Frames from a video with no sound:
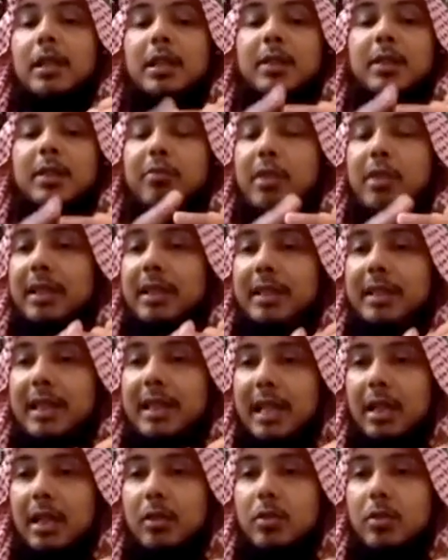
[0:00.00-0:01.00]
spraying the
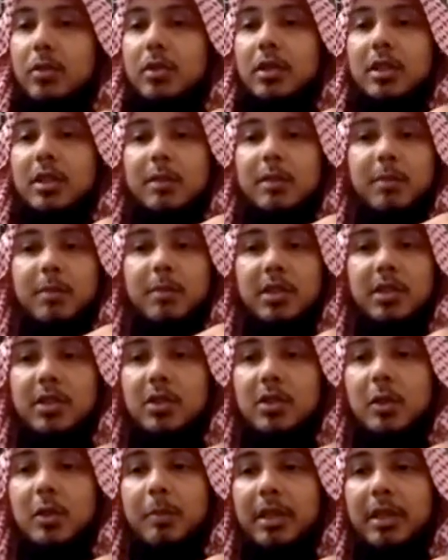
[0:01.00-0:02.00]
house, especially
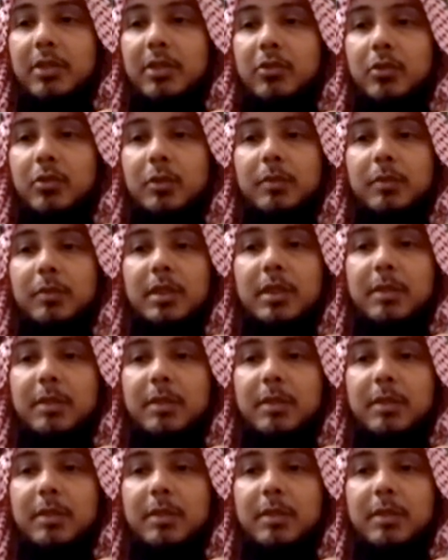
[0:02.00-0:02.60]
your bedroom,